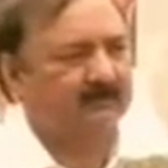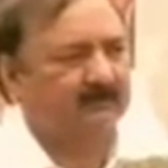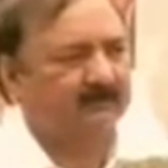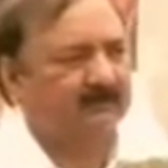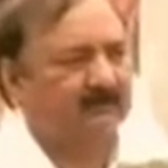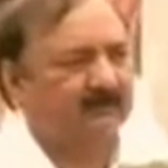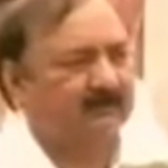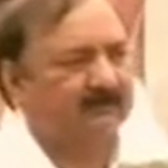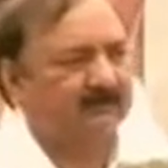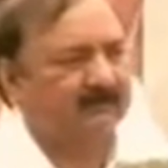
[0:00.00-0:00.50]

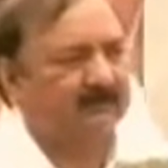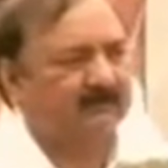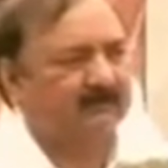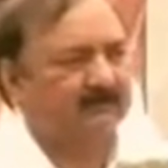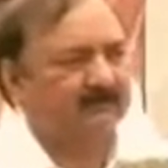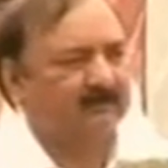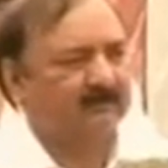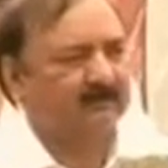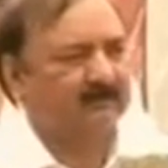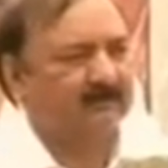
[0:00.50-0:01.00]

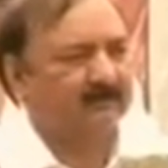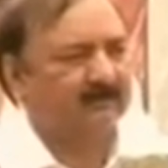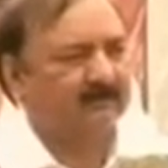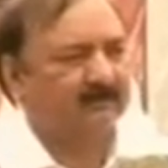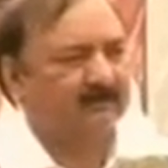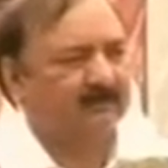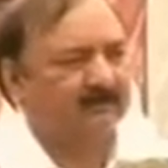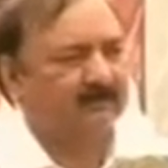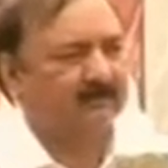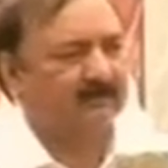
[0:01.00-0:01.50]

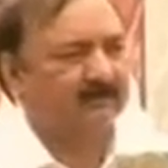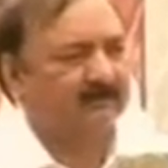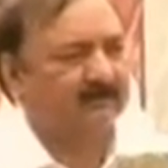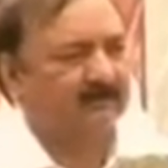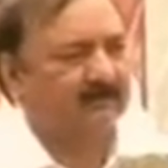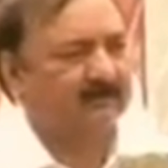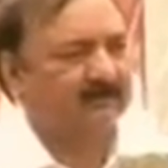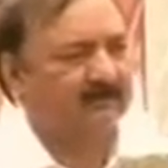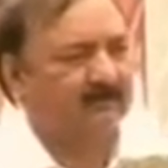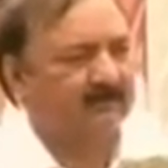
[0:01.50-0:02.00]

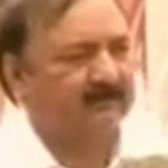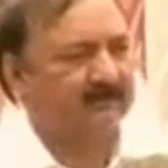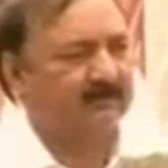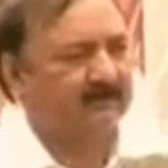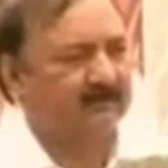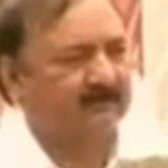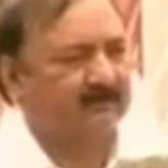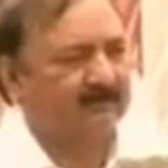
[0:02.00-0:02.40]
(not speaking)